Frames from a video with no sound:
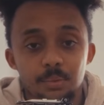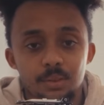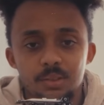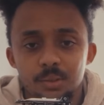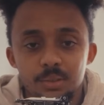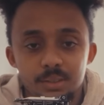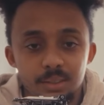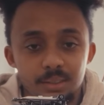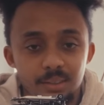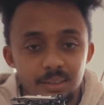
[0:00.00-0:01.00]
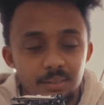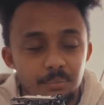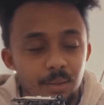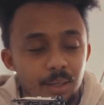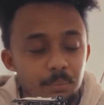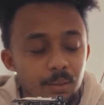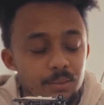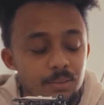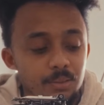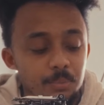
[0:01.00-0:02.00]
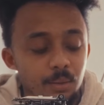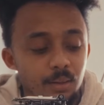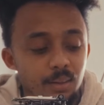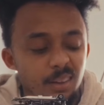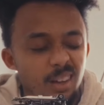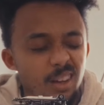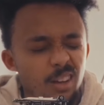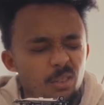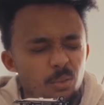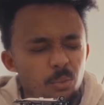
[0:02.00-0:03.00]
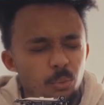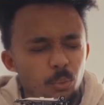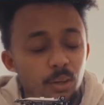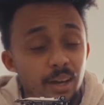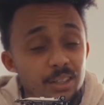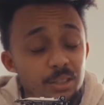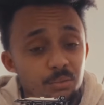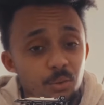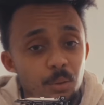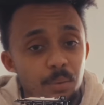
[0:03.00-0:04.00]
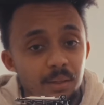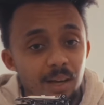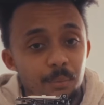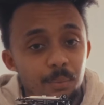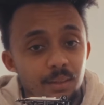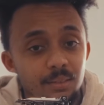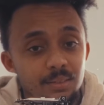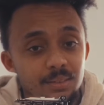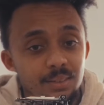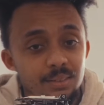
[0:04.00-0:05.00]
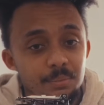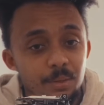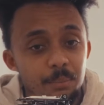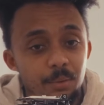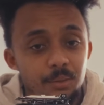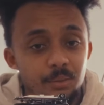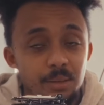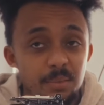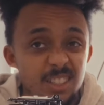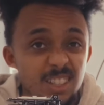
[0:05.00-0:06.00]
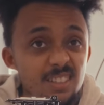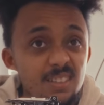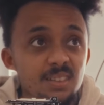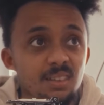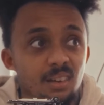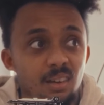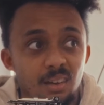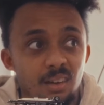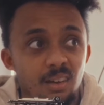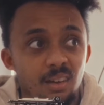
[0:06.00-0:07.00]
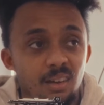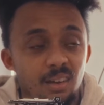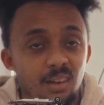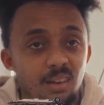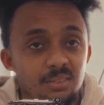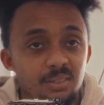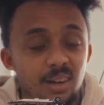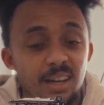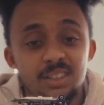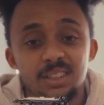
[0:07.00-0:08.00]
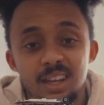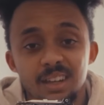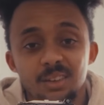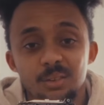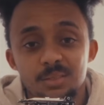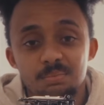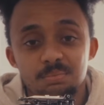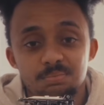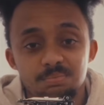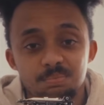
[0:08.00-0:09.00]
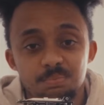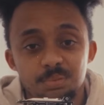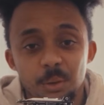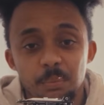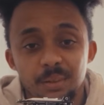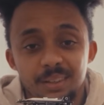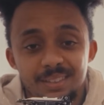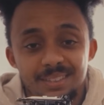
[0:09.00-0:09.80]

So it's only 16 megapixels, but when I actually thought about how big a 16 megapixel image is, I thought actually, yeah, no, it's probably,